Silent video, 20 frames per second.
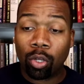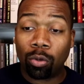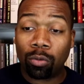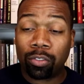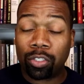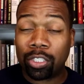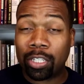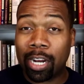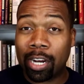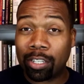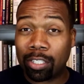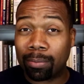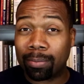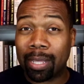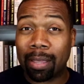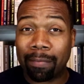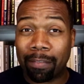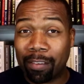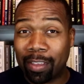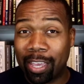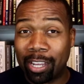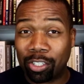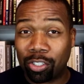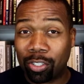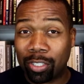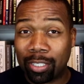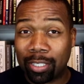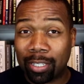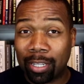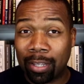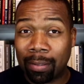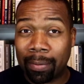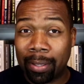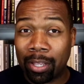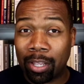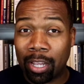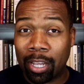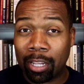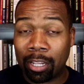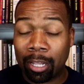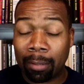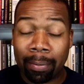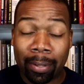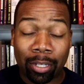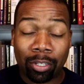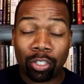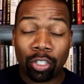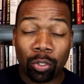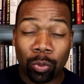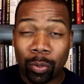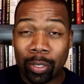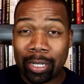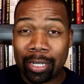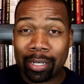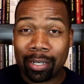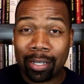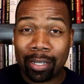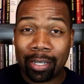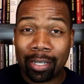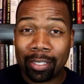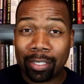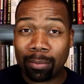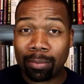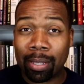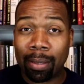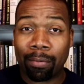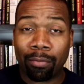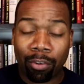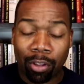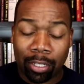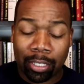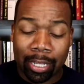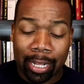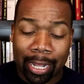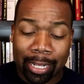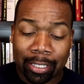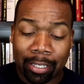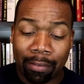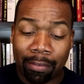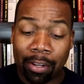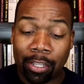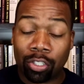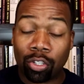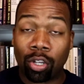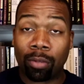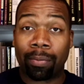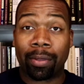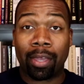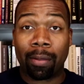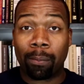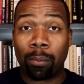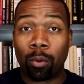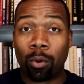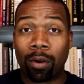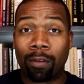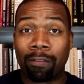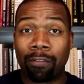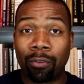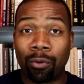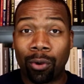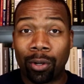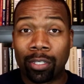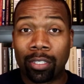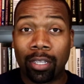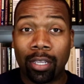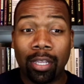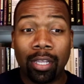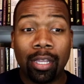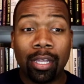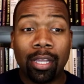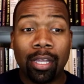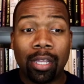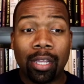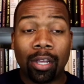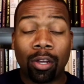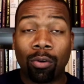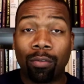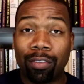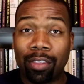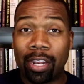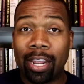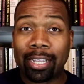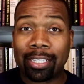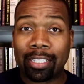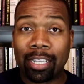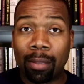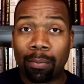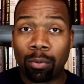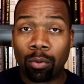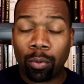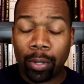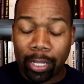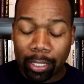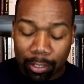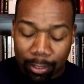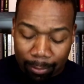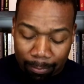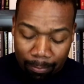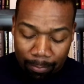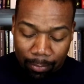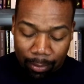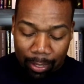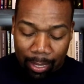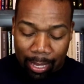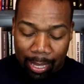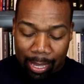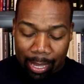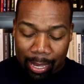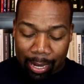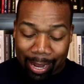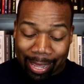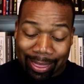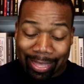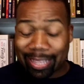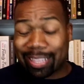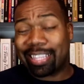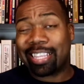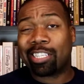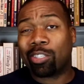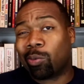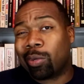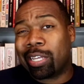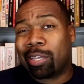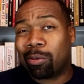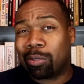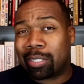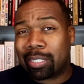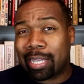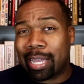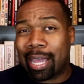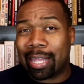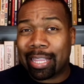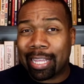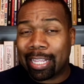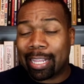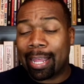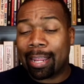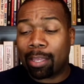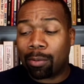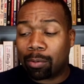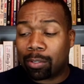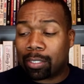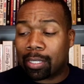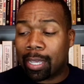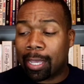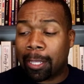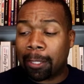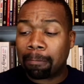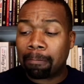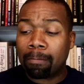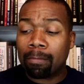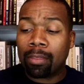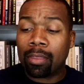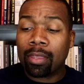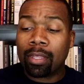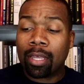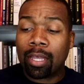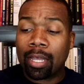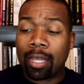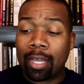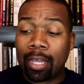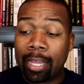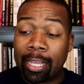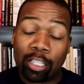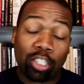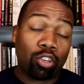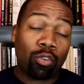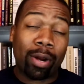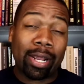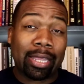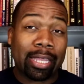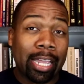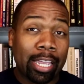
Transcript: shared some type of interest about doing some type of real estate activity is going to be important for us over the next couple weeks. And I think that's what he would say. I think that he would say, it's great